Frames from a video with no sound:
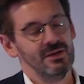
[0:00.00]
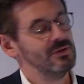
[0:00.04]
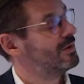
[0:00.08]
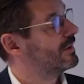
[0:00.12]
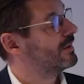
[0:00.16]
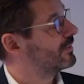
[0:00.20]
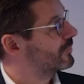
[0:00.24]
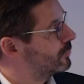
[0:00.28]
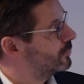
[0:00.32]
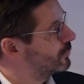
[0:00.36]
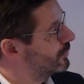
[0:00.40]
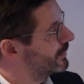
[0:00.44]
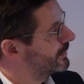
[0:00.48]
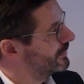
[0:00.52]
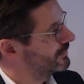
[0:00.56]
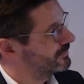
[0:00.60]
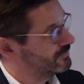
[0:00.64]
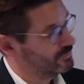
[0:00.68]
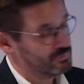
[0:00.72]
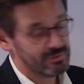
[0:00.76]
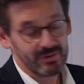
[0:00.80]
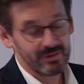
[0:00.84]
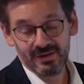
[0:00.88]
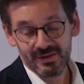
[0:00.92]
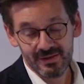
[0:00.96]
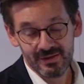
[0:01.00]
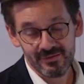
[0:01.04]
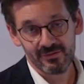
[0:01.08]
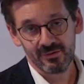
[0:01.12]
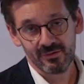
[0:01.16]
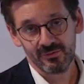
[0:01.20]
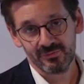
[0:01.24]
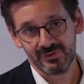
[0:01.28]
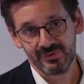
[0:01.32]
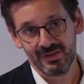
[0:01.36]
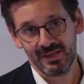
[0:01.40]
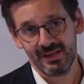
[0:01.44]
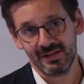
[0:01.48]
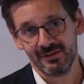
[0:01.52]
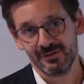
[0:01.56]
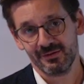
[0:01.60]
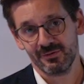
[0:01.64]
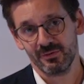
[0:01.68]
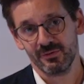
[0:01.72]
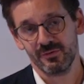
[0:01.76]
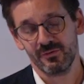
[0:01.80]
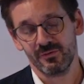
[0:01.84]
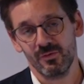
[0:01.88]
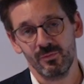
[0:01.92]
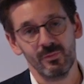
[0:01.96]
according to the needs of the end
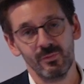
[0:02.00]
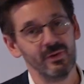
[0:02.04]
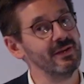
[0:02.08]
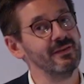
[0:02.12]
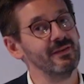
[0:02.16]
consumer.